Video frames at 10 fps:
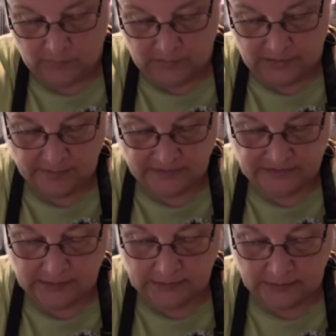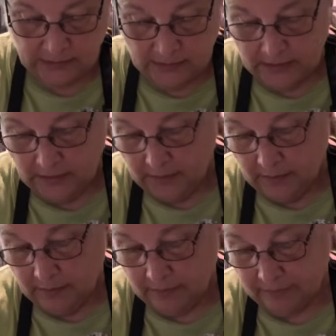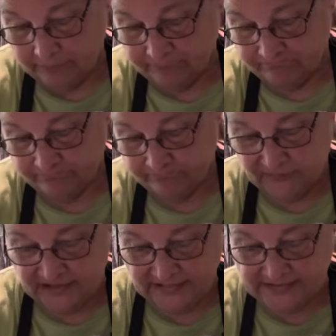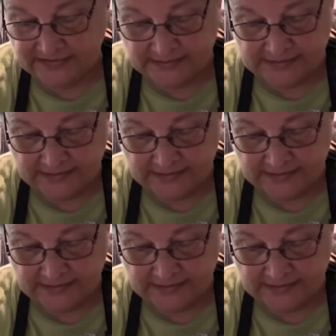And I'm just going to get the seeds